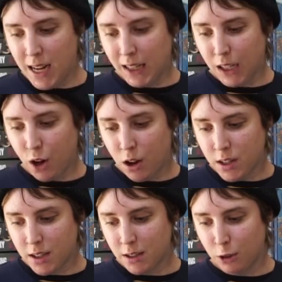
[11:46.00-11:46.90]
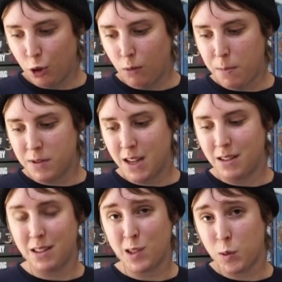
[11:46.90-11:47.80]
Hydalagos, who
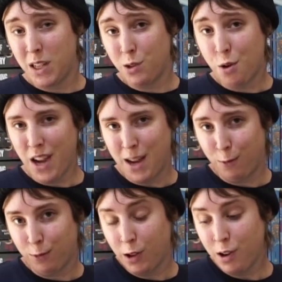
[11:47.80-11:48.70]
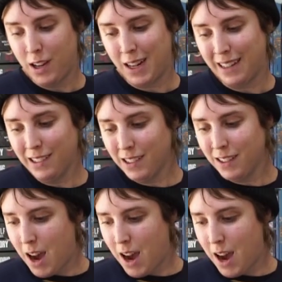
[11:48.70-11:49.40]
represented sweet talk and flirting.